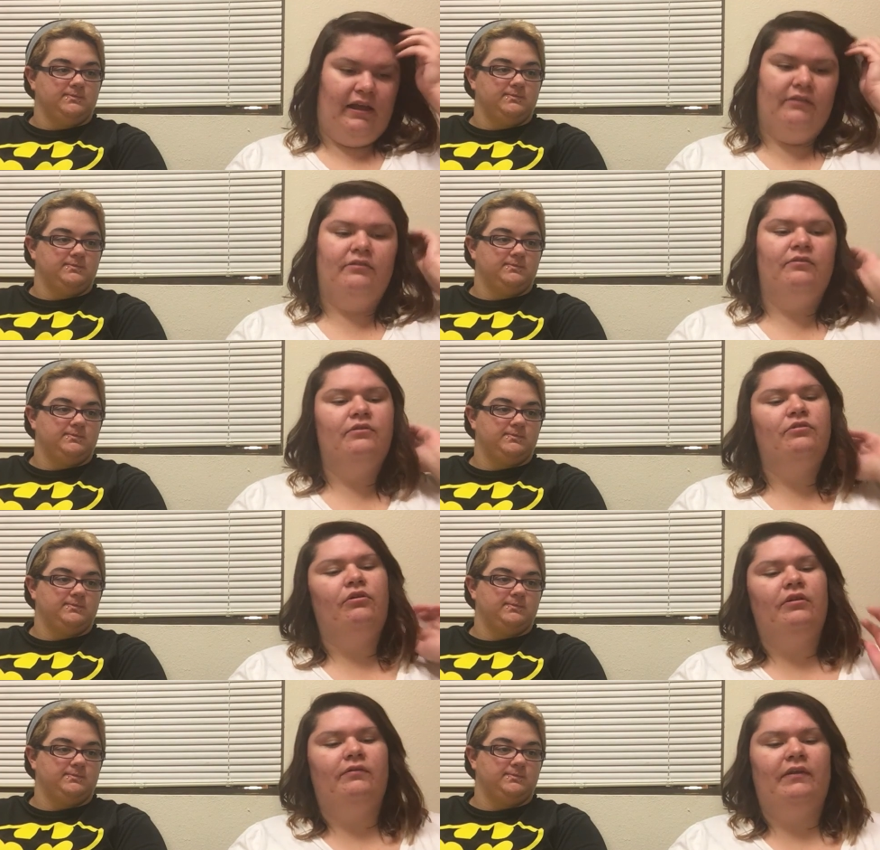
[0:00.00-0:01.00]
Speaker 1: as a
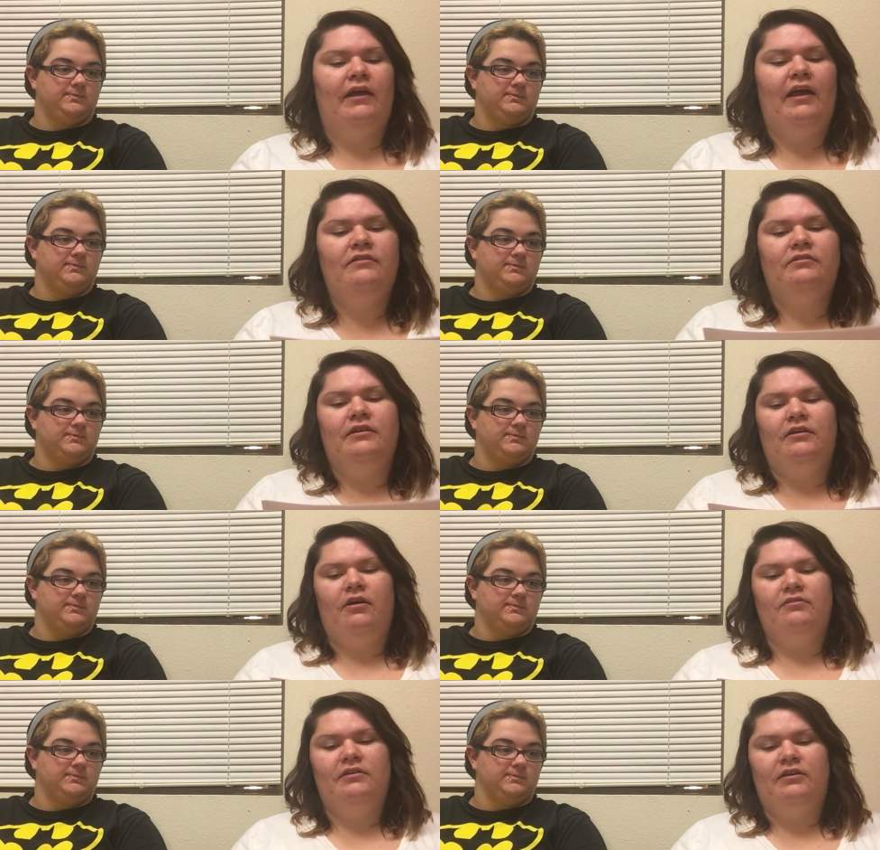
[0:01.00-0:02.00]
result of a gas leak
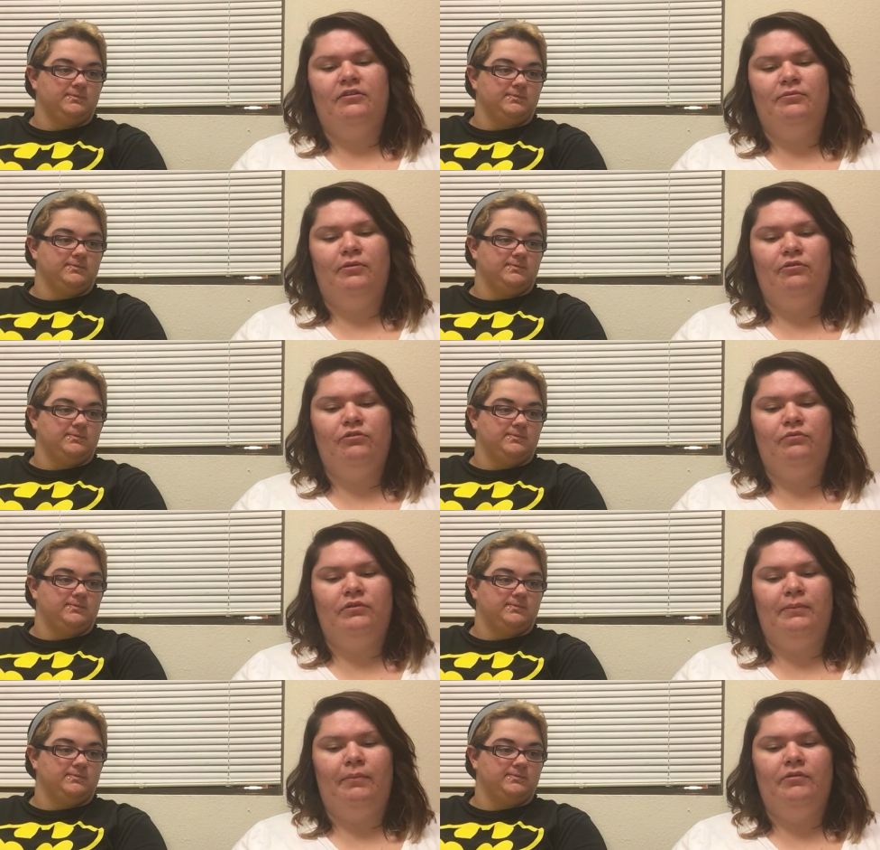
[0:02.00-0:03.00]
causing an explosion
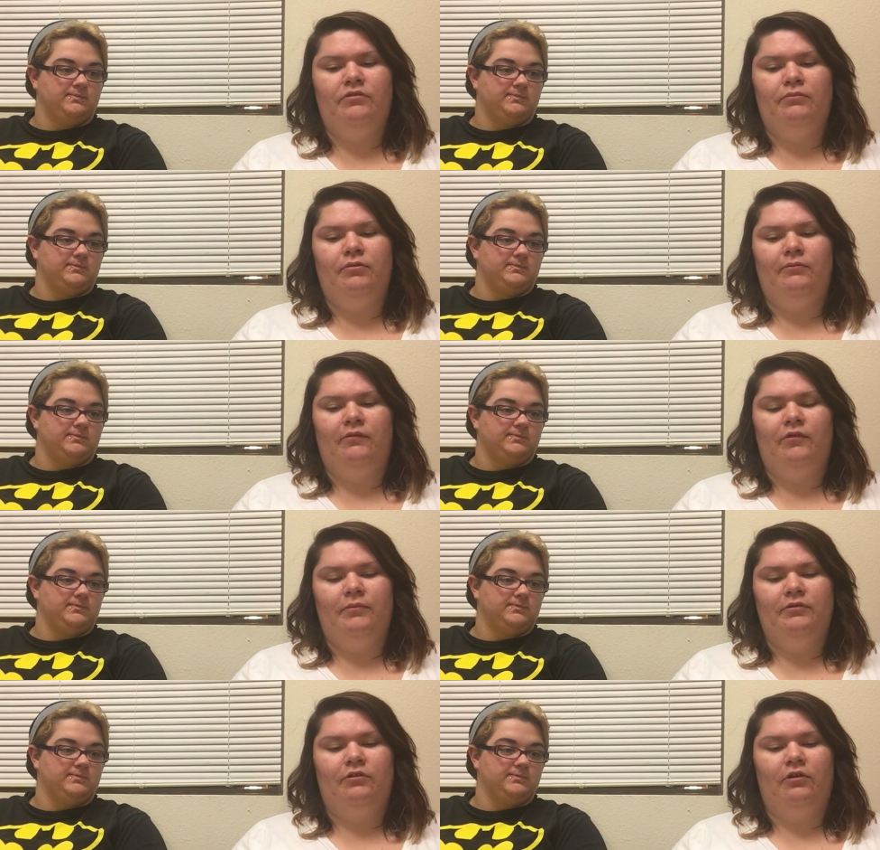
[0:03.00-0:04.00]
with the Bunsen burner from
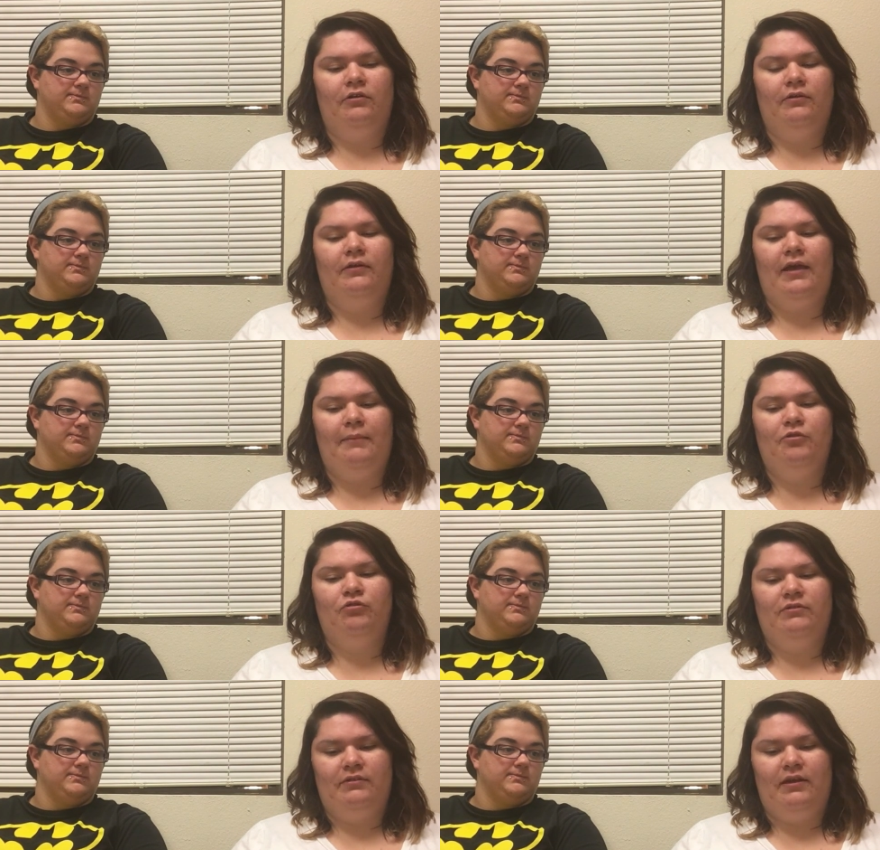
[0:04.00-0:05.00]
his
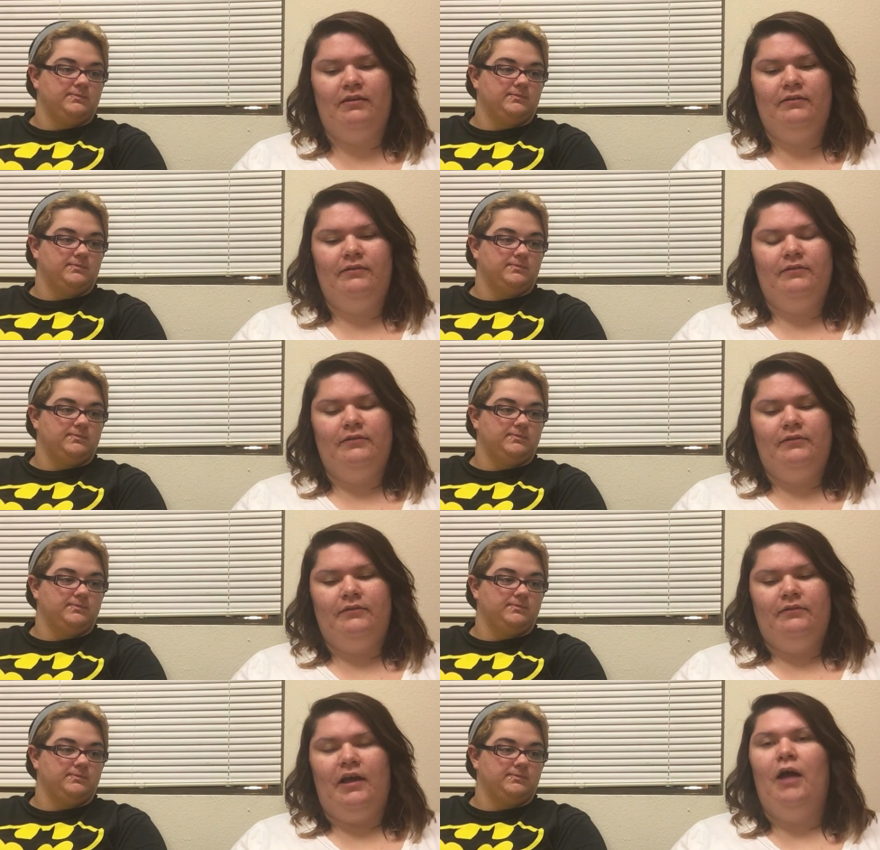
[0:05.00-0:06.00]
chemistry set.
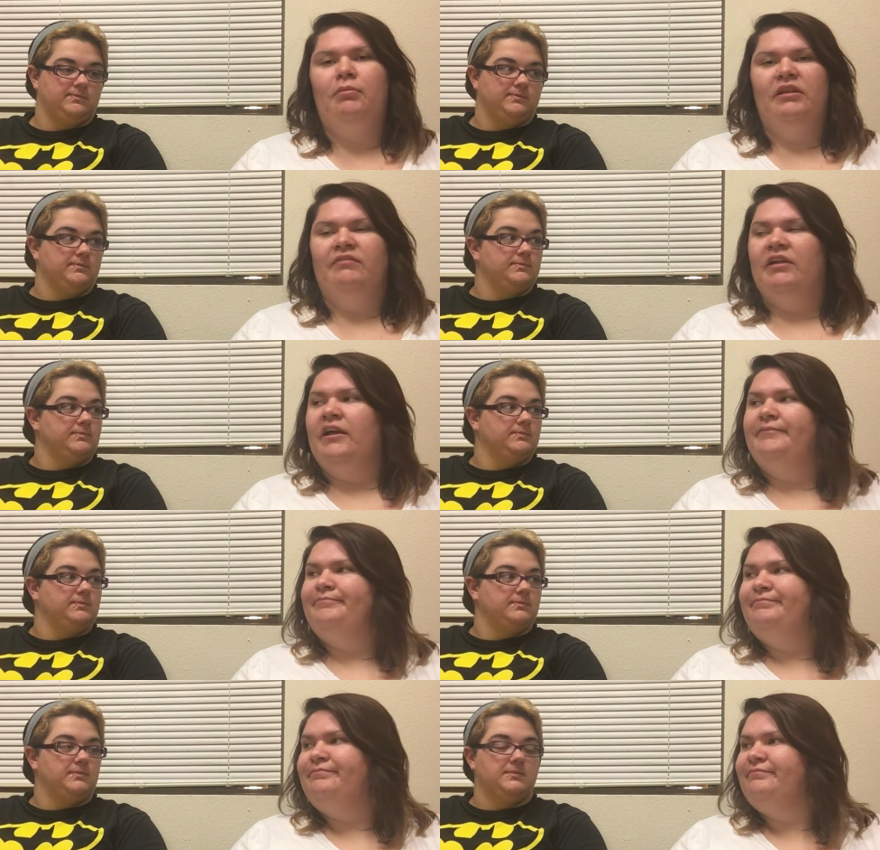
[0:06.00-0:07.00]
Speaker 2: I believe that.
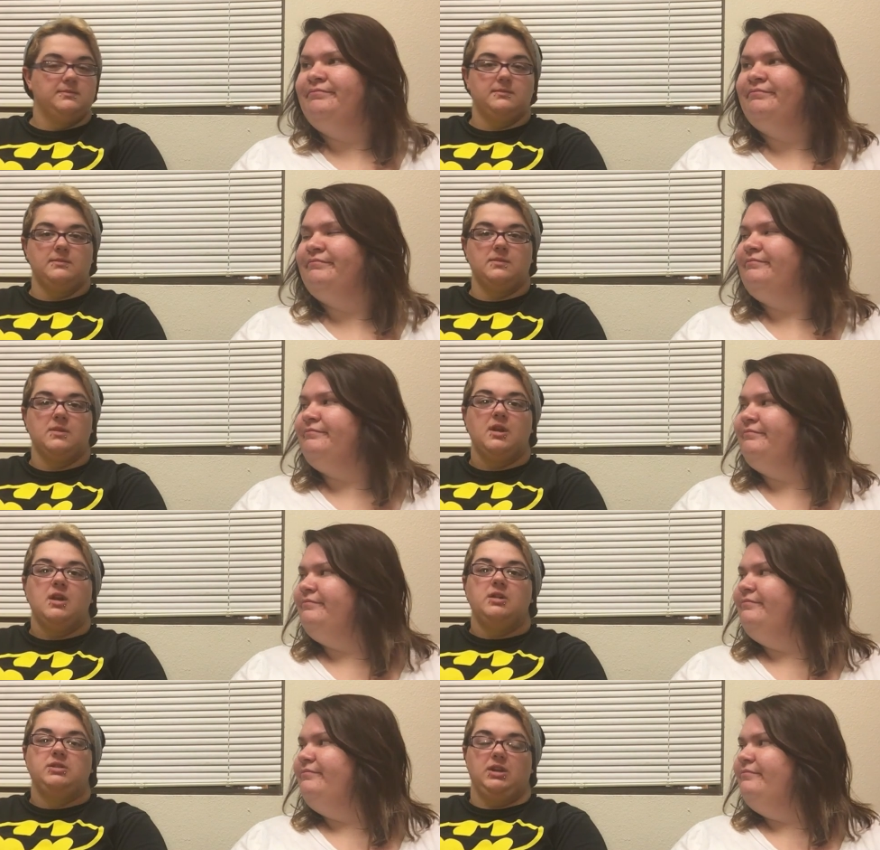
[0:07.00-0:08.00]

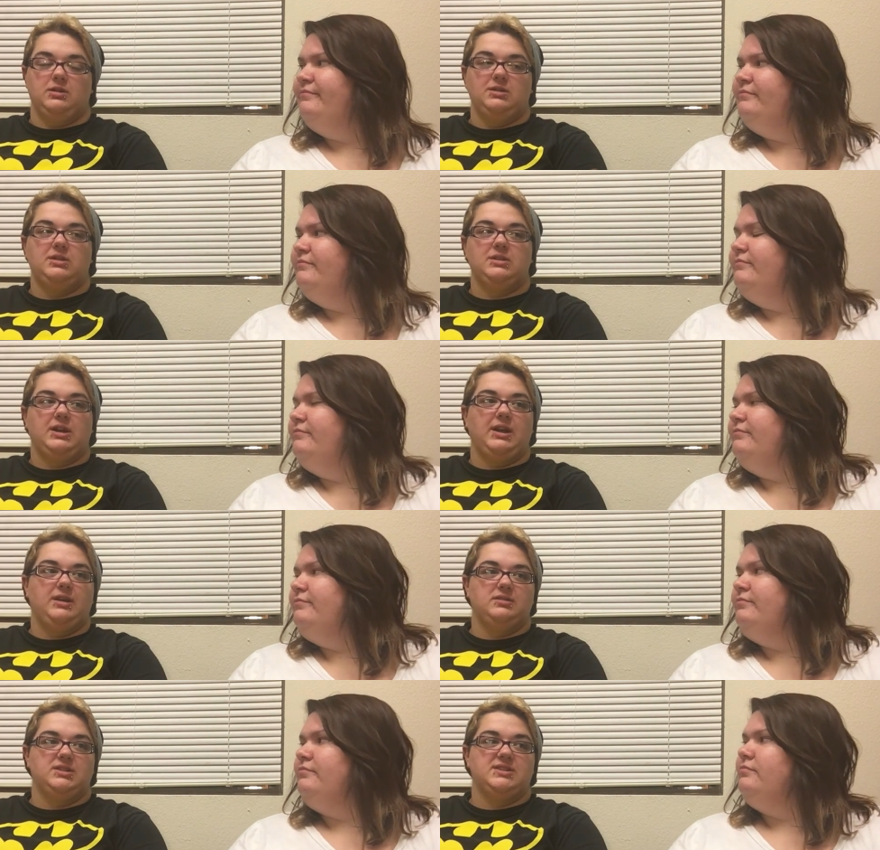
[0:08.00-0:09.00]
The only thing that I
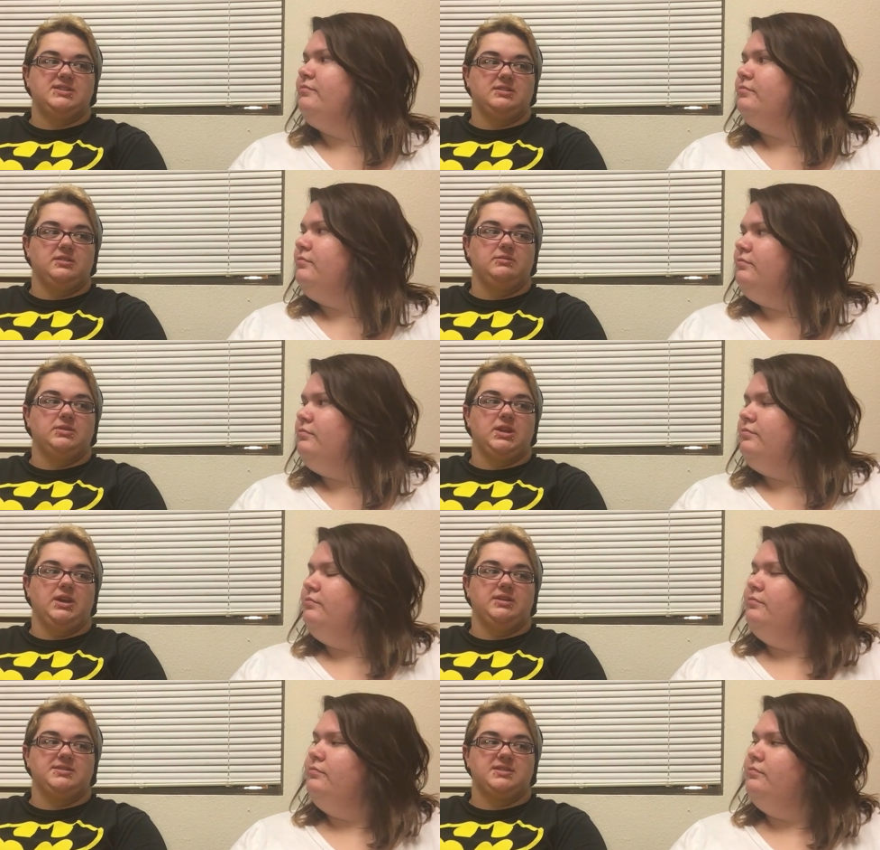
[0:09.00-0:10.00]
had to disagree with
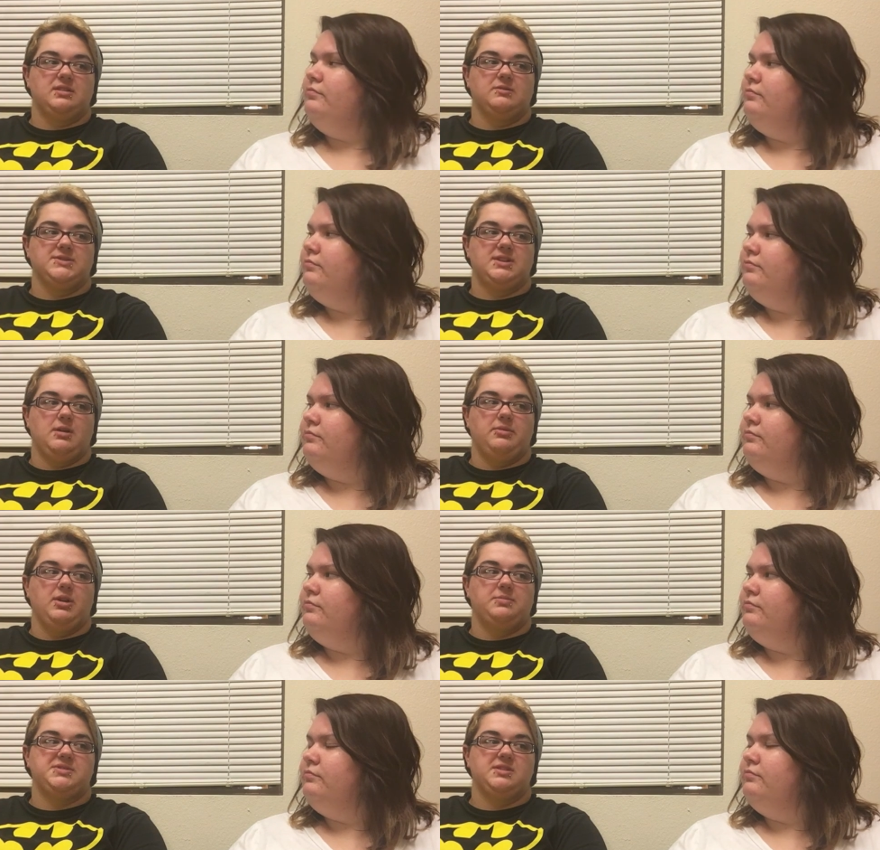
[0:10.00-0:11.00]
that is there was a couple
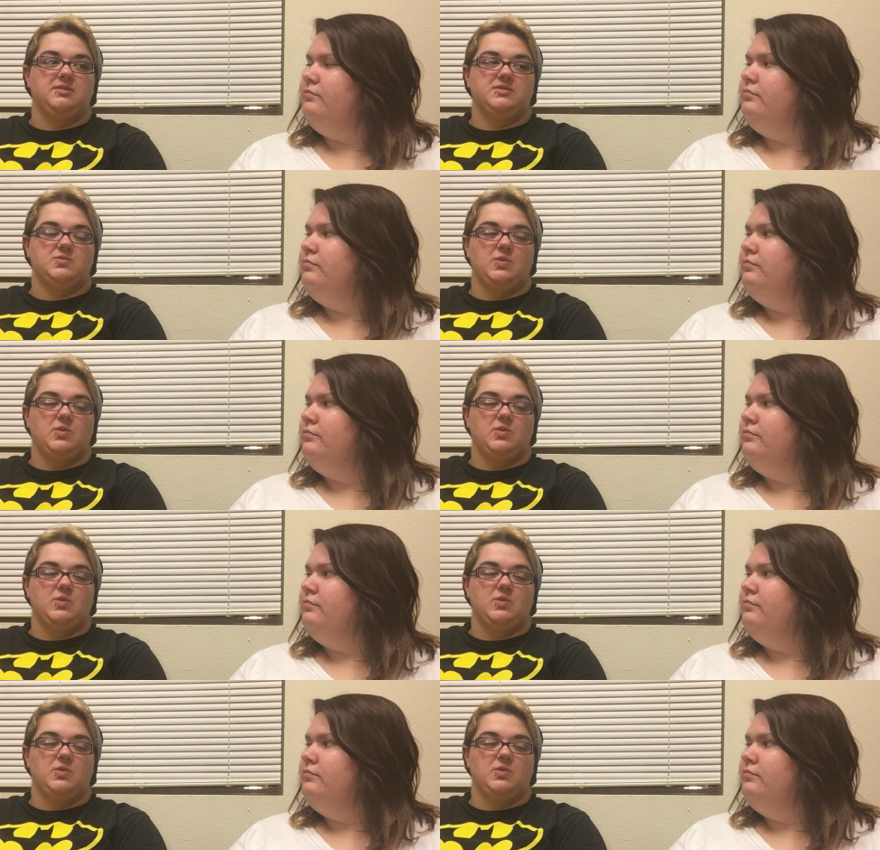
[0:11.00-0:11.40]
episodes